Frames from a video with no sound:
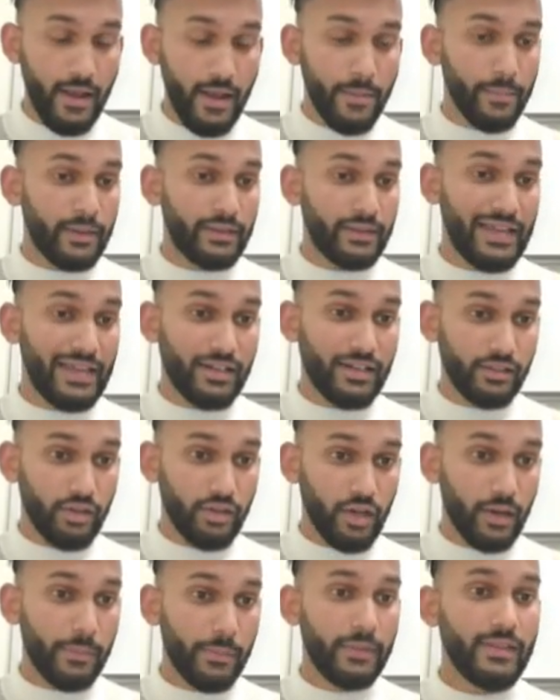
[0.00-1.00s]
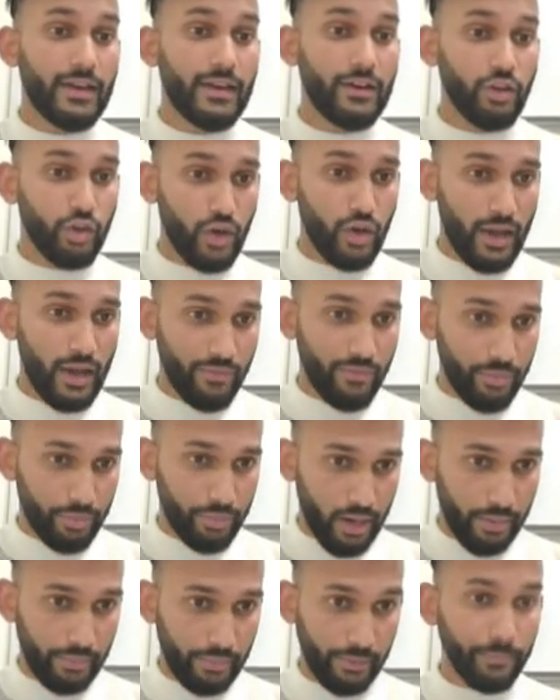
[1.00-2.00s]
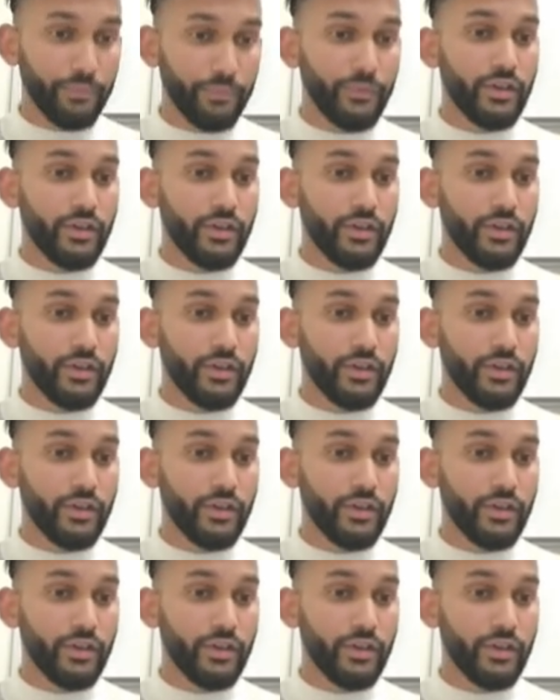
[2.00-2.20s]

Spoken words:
but that does not mean that you don't have a problem.